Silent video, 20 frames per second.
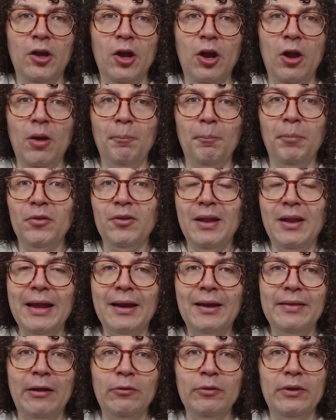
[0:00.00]
But likely
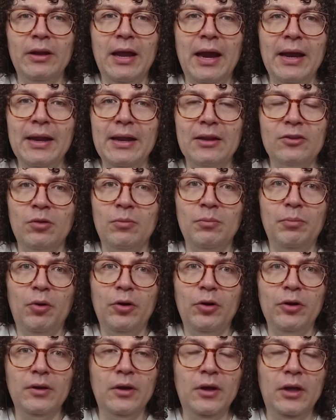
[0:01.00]
down the line, at some point,
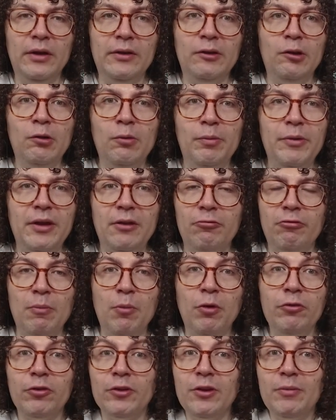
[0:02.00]
they will be removed
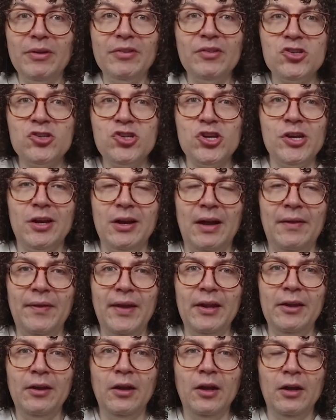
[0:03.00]
from the messaging, and then
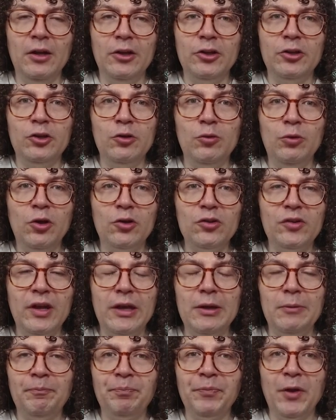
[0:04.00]
you will not say
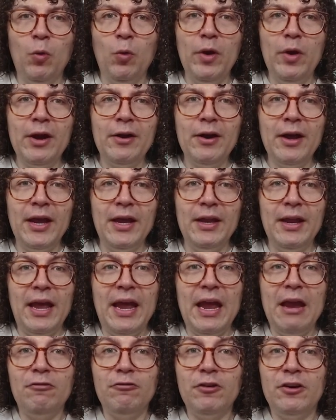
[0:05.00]
we are an AI
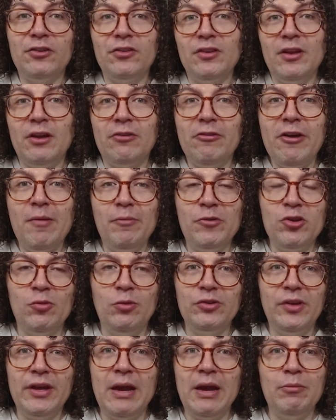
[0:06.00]
first CRM. You will say
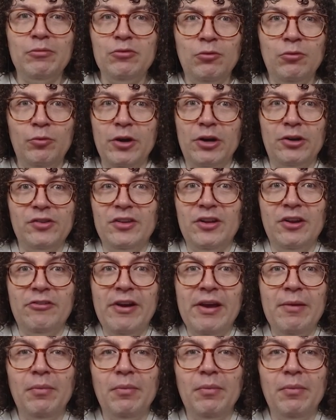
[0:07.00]
we are CRM.